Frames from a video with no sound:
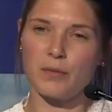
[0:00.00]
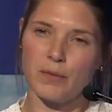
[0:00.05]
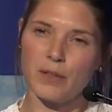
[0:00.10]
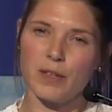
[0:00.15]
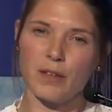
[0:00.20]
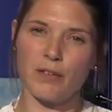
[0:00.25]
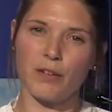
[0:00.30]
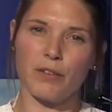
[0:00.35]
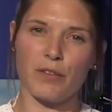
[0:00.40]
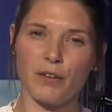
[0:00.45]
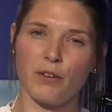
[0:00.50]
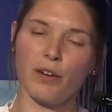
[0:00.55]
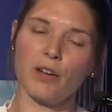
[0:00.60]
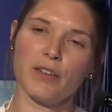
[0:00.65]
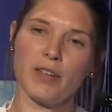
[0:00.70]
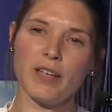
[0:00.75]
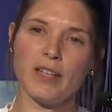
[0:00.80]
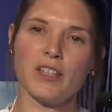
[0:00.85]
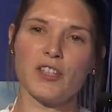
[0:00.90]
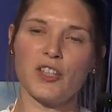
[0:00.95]
there are
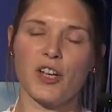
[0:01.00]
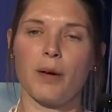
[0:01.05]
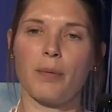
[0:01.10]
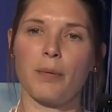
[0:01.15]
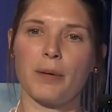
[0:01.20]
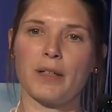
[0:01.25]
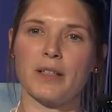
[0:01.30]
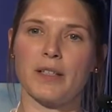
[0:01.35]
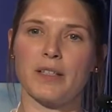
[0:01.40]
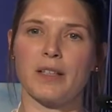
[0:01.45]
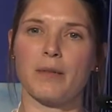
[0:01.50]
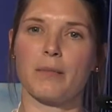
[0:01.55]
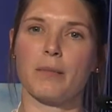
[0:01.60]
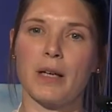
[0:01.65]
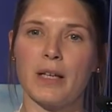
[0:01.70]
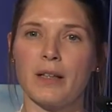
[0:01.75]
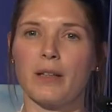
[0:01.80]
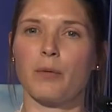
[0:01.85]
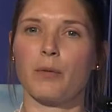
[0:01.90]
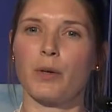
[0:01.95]
these jeopardies that
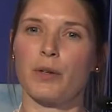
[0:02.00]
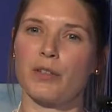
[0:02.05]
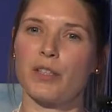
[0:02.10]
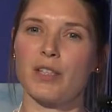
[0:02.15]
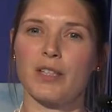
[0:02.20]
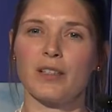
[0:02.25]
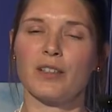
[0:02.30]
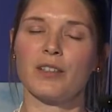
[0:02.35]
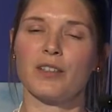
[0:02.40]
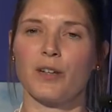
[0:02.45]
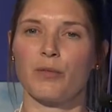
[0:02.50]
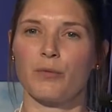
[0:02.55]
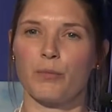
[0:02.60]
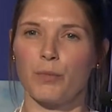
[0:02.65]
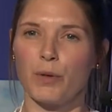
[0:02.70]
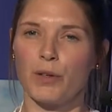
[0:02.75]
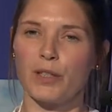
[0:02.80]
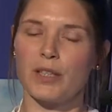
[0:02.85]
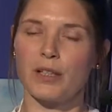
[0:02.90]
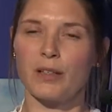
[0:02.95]
mean that we still
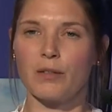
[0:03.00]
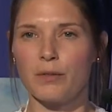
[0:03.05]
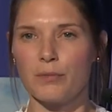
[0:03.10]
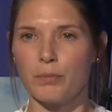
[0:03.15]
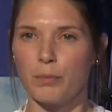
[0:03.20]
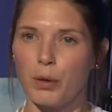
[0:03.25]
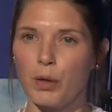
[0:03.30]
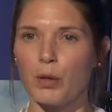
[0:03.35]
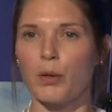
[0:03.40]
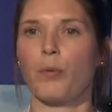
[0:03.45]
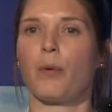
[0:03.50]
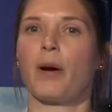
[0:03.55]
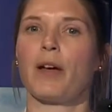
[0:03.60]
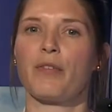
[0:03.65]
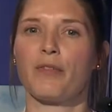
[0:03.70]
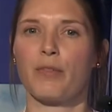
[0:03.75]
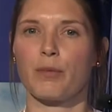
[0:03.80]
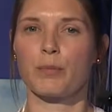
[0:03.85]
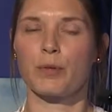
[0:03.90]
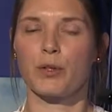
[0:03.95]
pull away
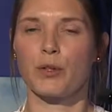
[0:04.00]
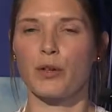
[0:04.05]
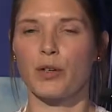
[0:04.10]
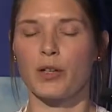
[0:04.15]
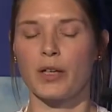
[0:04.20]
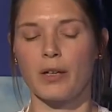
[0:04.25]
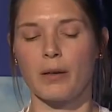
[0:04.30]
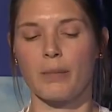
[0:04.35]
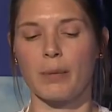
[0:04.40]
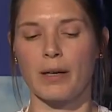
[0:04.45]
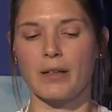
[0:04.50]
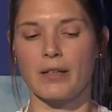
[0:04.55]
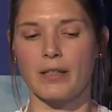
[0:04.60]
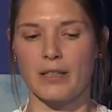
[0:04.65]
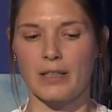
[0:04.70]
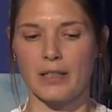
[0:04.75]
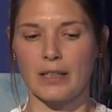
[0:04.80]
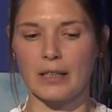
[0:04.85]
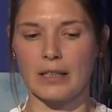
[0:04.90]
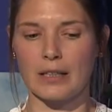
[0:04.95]
from talking about
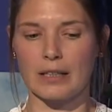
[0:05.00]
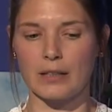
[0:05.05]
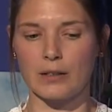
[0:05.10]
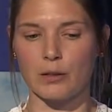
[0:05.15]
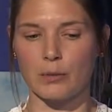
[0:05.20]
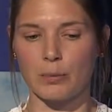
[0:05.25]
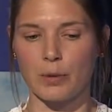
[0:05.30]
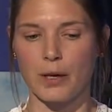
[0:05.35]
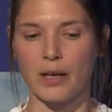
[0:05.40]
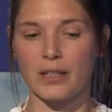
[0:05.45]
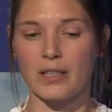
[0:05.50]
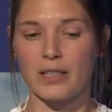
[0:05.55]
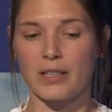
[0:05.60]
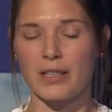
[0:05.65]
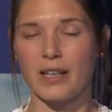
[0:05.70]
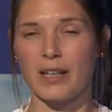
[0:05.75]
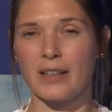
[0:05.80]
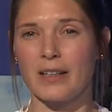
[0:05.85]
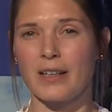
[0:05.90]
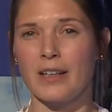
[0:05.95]
it in clinical practice.
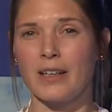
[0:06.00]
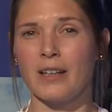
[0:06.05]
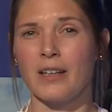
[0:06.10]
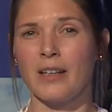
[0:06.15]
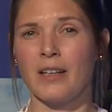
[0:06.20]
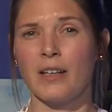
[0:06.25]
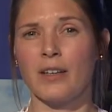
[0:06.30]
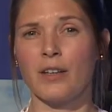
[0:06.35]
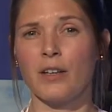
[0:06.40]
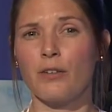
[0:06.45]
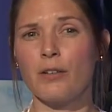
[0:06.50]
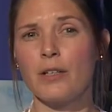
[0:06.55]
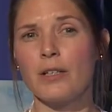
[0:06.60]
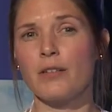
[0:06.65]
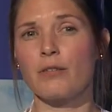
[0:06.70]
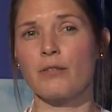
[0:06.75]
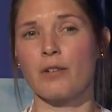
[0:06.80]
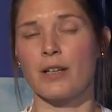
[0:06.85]
And I think there is a